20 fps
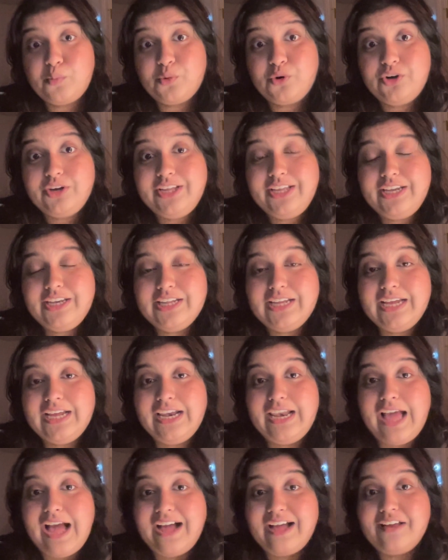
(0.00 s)
more
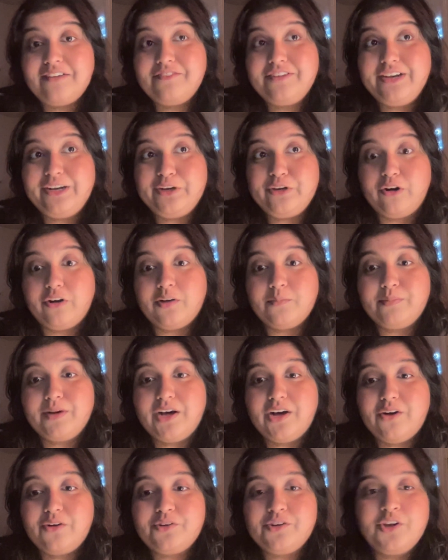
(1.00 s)
detail, and we'll talk
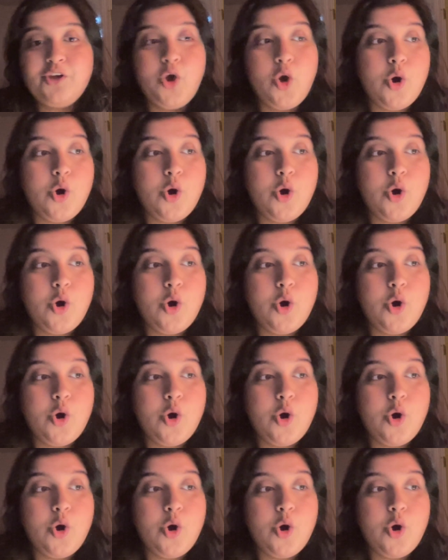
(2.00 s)
about